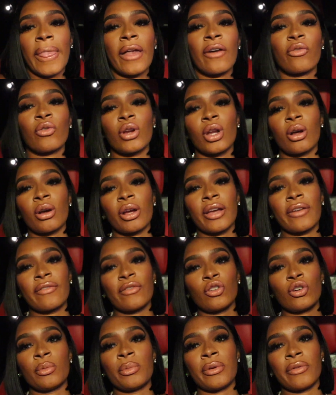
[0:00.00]
if we don't get
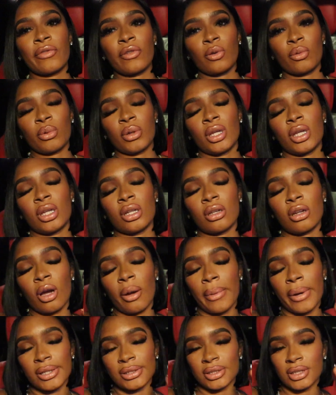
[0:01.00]
food before we
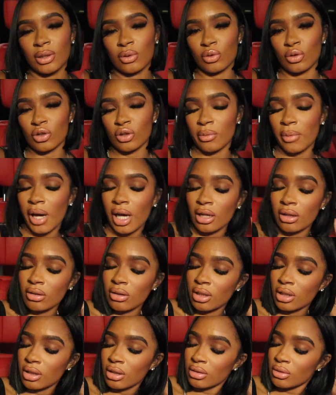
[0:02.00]
go back to the room, I
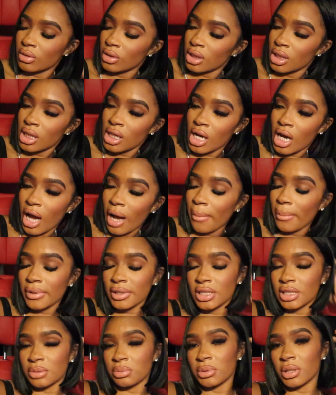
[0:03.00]
don't know. I'm
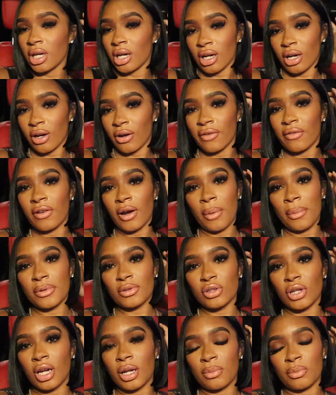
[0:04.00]
gonna just be hungover. I'm
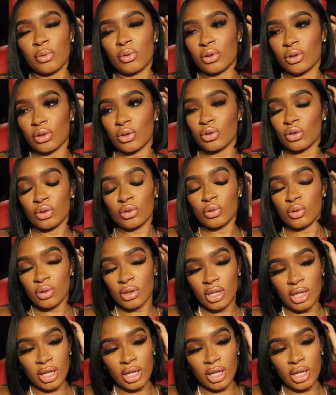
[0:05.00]
gonna try to pull through.